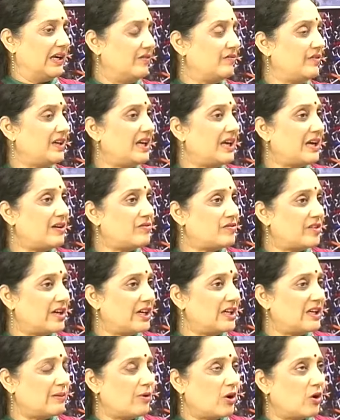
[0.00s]
We have
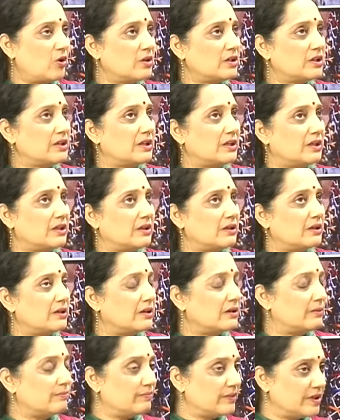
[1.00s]
read
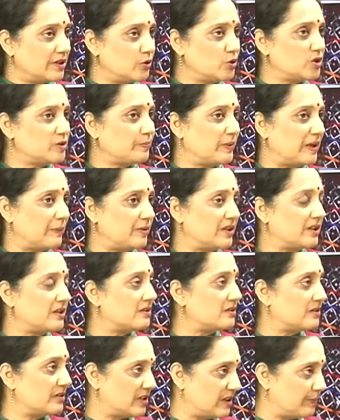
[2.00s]
about newspaper
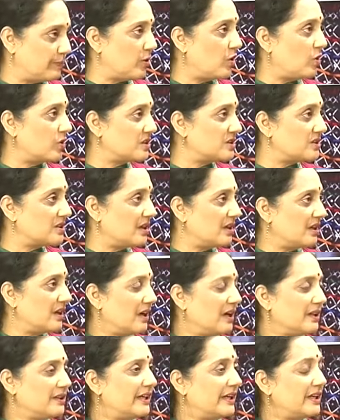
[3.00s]
reports
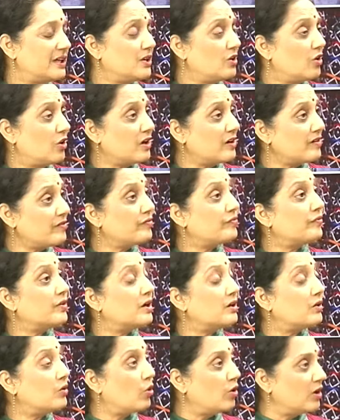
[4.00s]
that a lot of
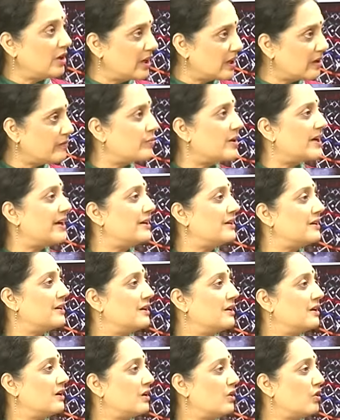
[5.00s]
older men
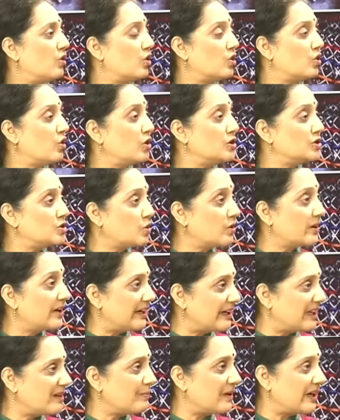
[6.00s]
are also
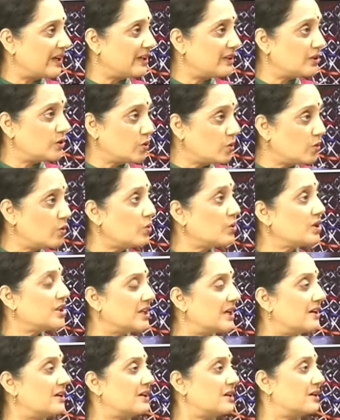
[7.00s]
getting married to
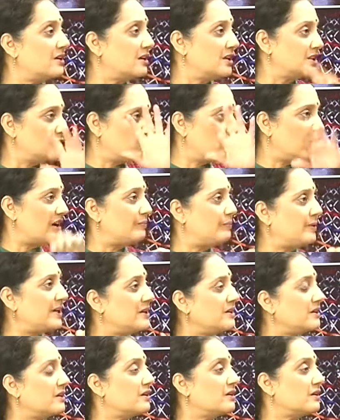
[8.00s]
younger girls who are
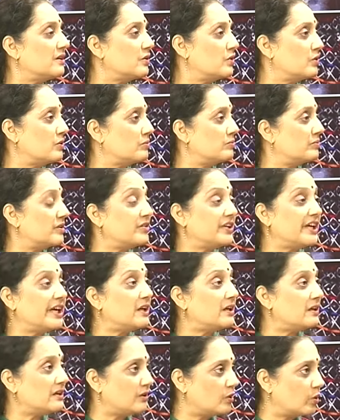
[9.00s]
being
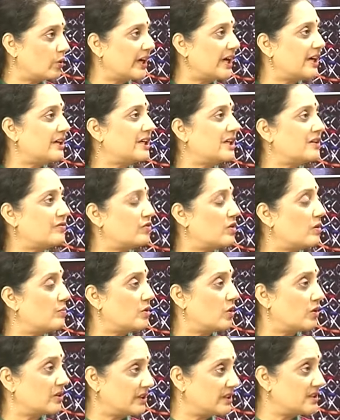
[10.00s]
relocated from
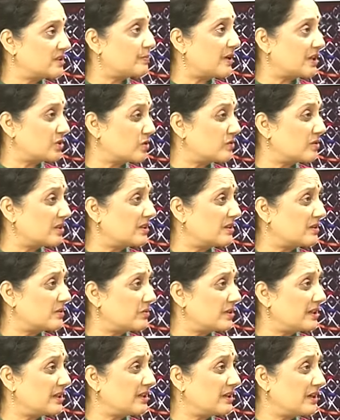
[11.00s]
northeast parts of the
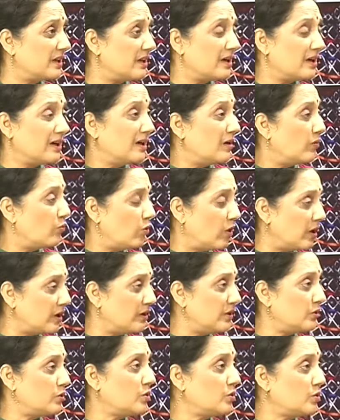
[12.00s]
country. What
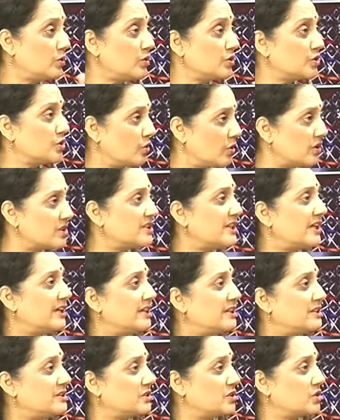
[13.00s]
do your
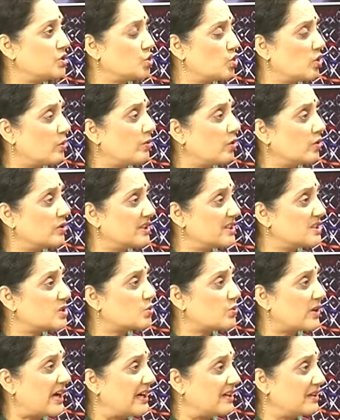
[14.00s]
studies show about this
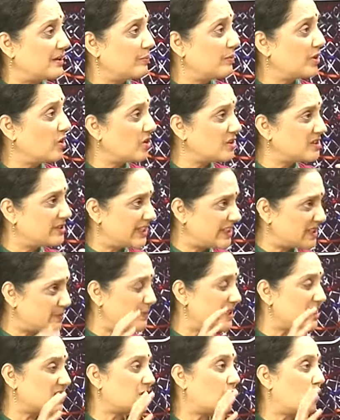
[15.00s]
trend? Because this
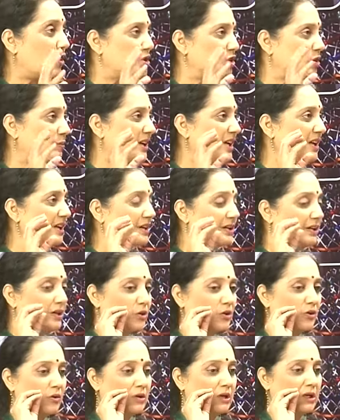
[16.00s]
must also be
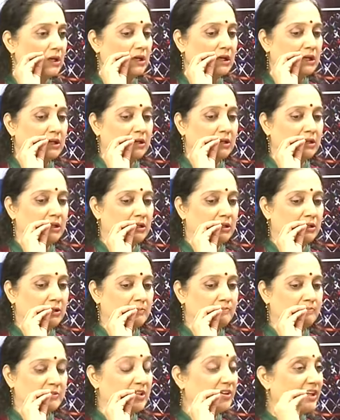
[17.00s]

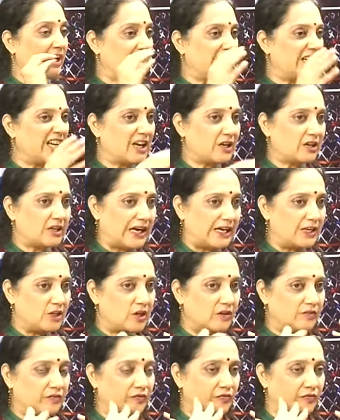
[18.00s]
creating a kind of